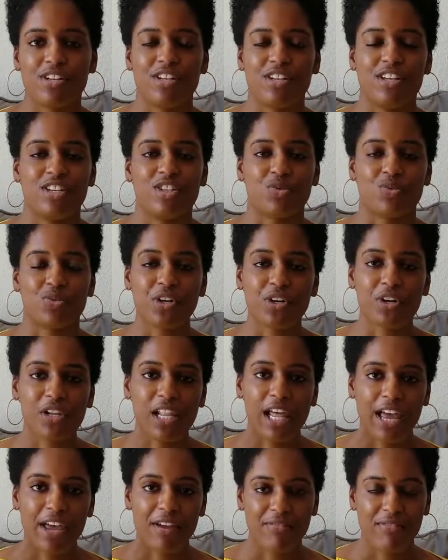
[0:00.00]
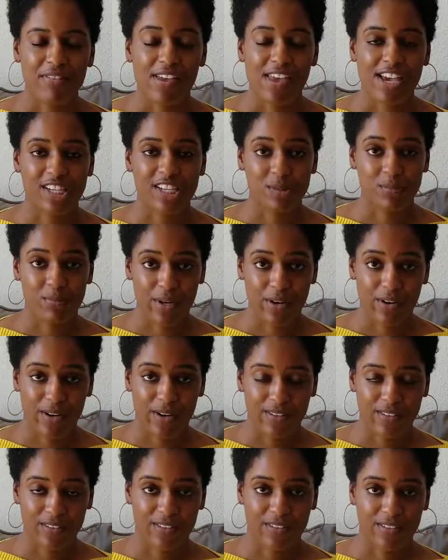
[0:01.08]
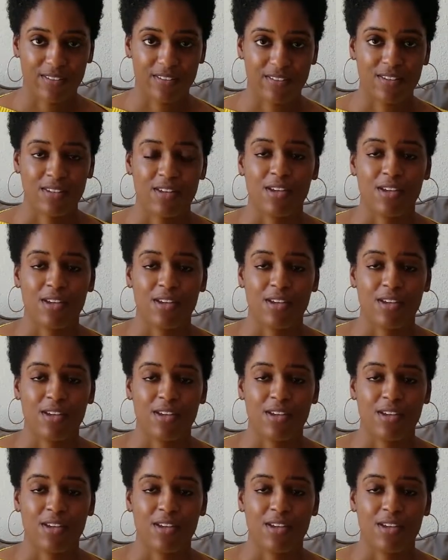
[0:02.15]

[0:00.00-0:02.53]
is real life experiences.